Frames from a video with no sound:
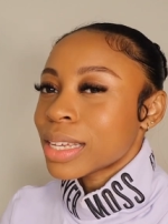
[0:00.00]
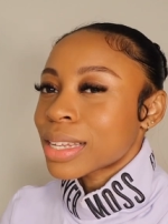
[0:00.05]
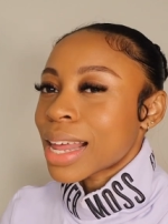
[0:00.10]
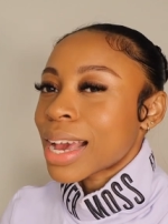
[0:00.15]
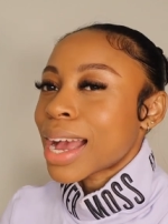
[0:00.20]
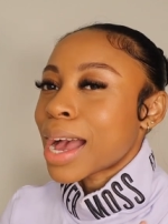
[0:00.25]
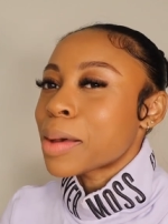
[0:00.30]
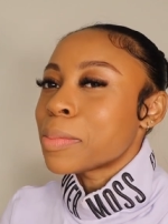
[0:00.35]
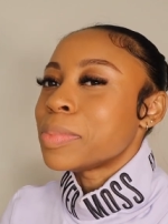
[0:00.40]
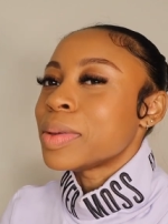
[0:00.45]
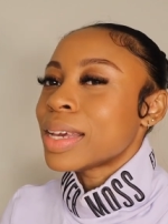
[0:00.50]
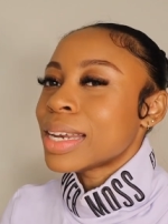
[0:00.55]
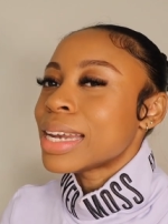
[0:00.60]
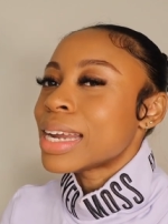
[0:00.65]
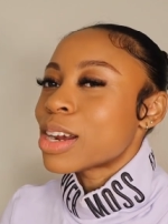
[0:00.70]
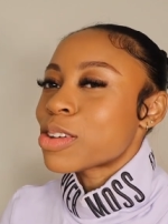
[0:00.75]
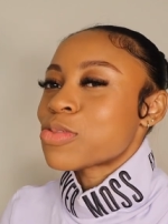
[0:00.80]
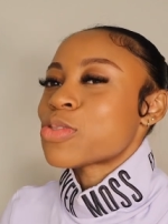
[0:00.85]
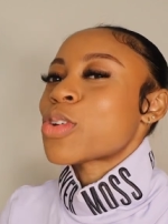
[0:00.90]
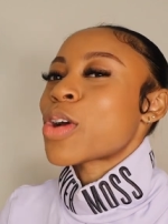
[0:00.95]
Like I've been
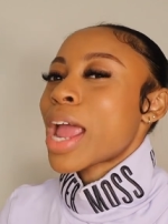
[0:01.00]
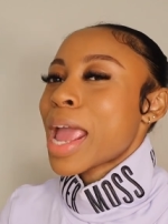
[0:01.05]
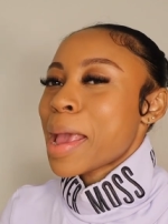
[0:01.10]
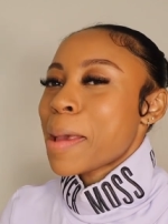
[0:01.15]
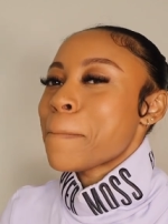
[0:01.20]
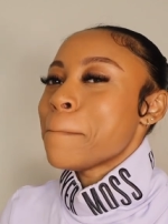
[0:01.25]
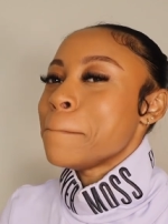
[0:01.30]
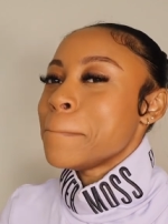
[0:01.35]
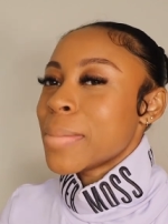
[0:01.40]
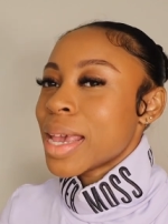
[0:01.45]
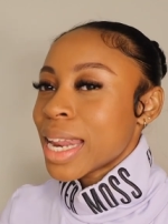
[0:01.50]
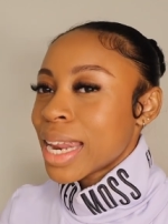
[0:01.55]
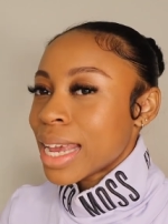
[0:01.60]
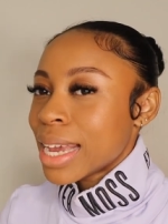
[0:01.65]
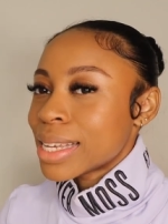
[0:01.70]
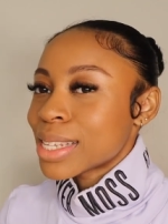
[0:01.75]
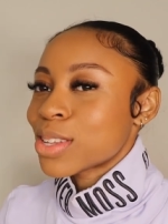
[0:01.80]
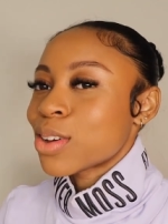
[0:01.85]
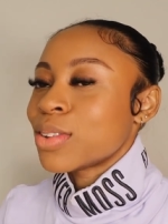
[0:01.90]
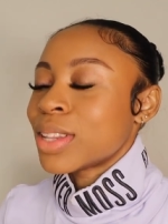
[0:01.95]
there for a
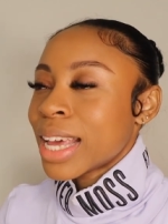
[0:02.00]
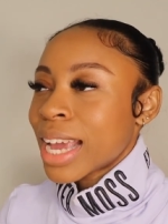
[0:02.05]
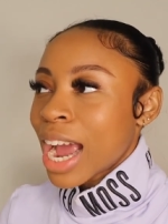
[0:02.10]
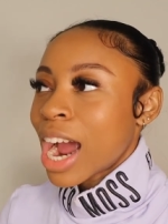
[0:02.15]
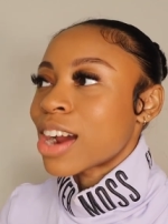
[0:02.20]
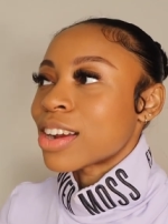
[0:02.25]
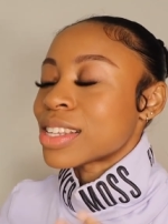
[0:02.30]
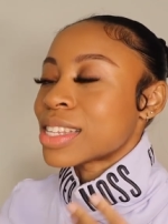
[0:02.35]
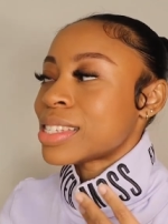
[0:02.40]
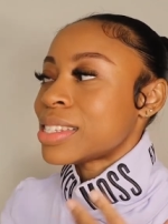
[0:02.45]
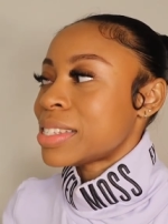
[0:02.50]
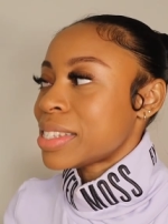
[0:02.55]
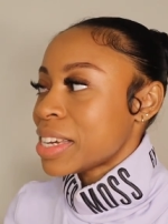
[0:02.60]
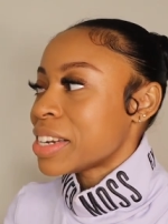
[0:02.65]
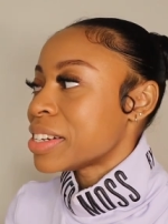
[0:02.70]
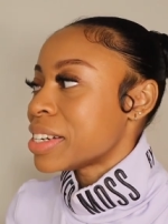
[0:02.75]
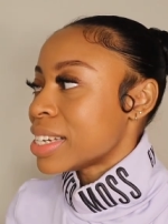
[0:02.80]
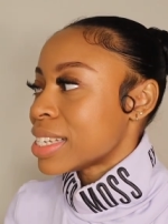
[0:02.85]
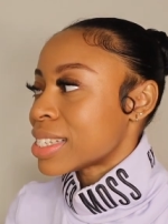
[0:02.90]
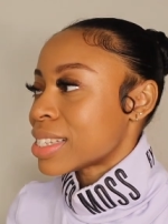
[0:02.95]
minute. So they are
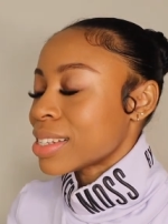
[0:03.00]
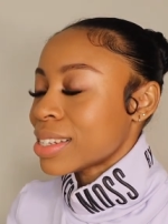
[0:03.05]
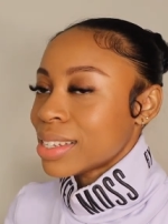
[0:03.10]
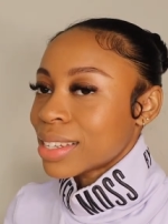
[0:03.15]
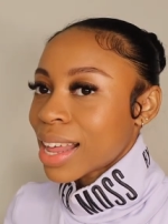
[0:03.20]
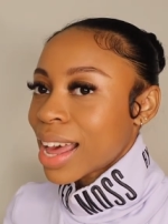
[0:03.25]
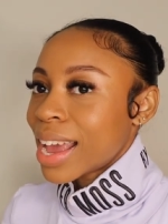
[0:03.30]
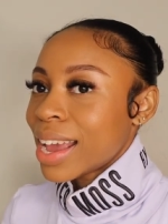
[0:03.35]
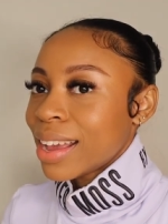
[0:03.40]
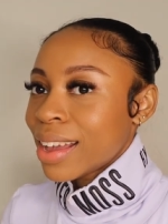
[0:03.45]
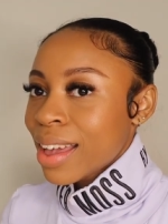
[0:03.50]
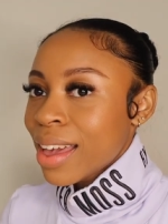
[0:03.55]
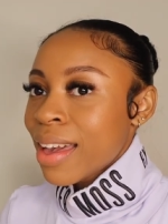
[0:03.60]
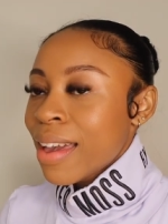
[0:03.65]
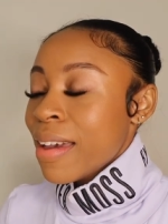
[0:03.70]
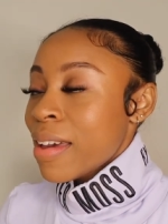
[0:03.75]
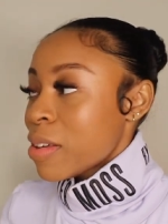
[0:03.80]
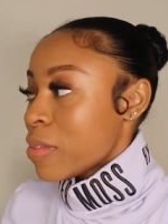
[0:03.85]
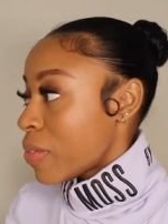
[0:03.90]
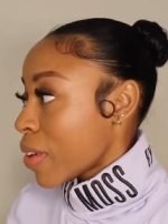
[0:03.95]
seriously like
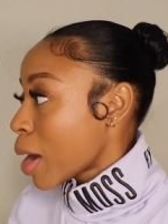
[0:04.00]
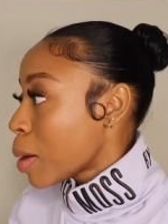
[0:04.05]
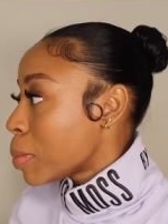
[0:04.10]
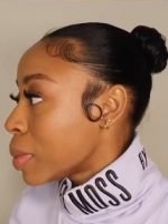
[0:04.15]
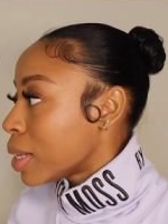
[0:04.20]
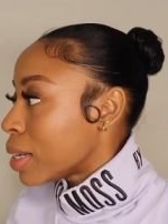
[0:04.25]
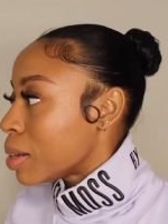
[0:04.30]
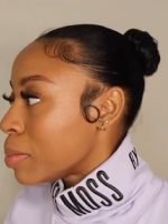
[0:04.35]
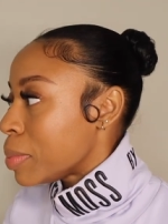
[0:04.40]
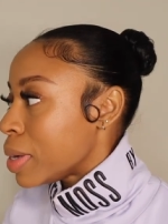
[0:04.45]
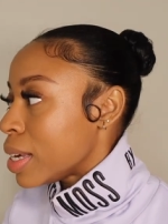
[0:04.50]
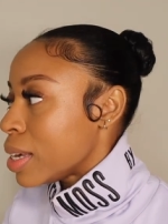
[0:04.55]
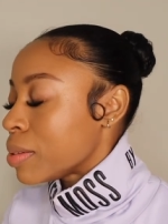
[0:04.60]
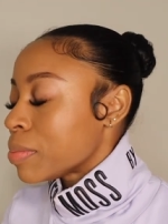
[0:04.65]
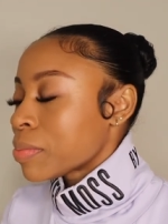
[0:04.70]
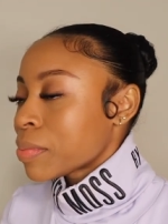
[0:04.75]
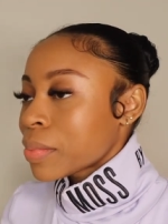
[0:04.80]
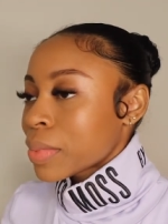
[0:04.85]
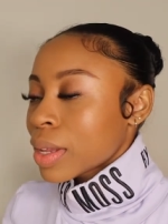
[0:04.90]
family to me.